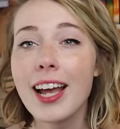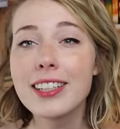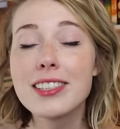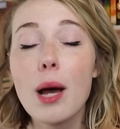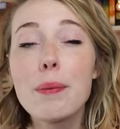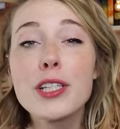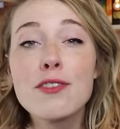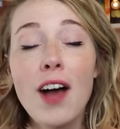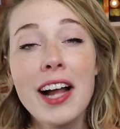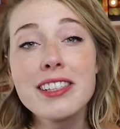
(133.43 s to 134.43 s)
Next up
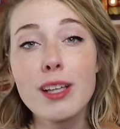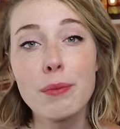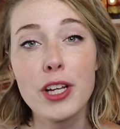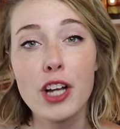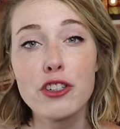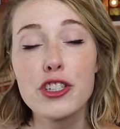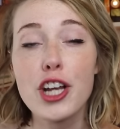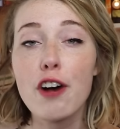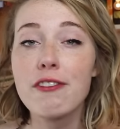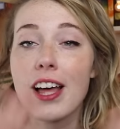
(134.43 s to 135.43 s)
is find something on your
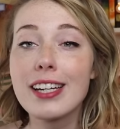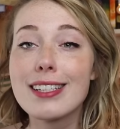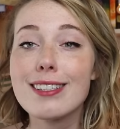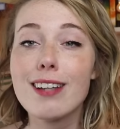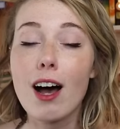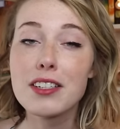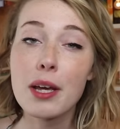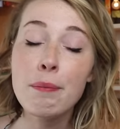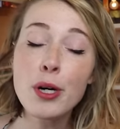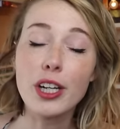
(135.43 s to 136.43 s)
shelf that is
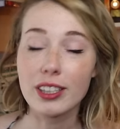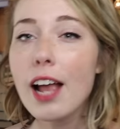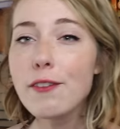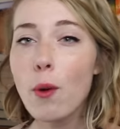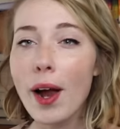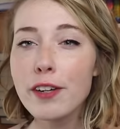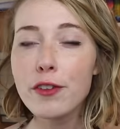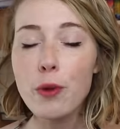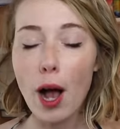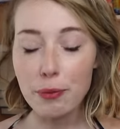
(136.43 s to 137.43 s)
not a book. I have quite a
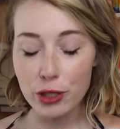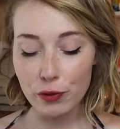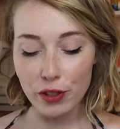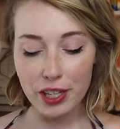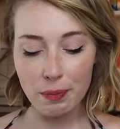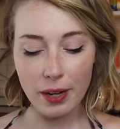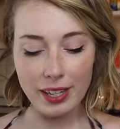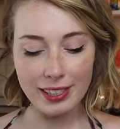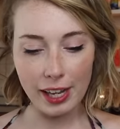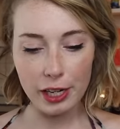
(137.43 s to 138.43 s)
few options for this, but
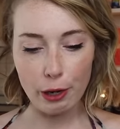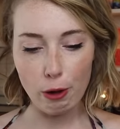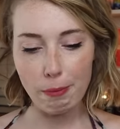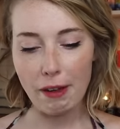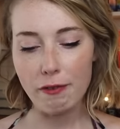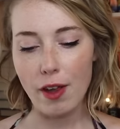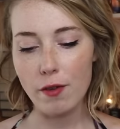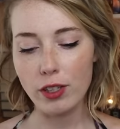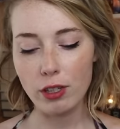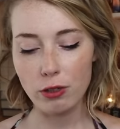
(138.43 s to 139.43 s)
I decided to go with my
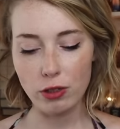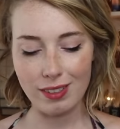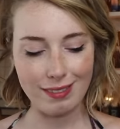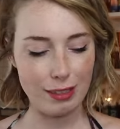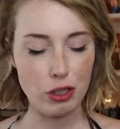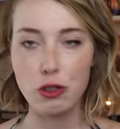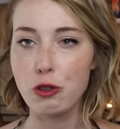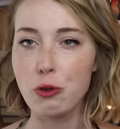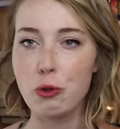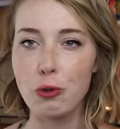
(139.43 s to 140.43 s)
favorite little
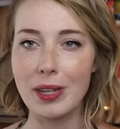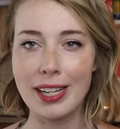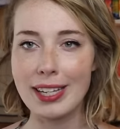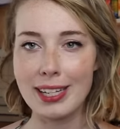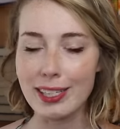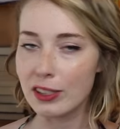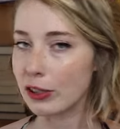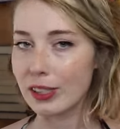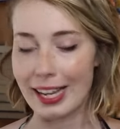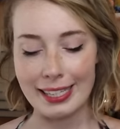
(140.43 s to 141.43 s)
doohickeys
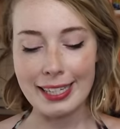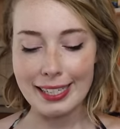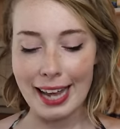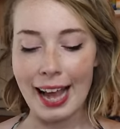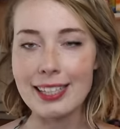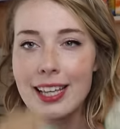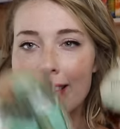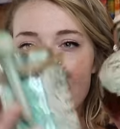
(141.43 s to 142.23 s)
or like knickknacks, and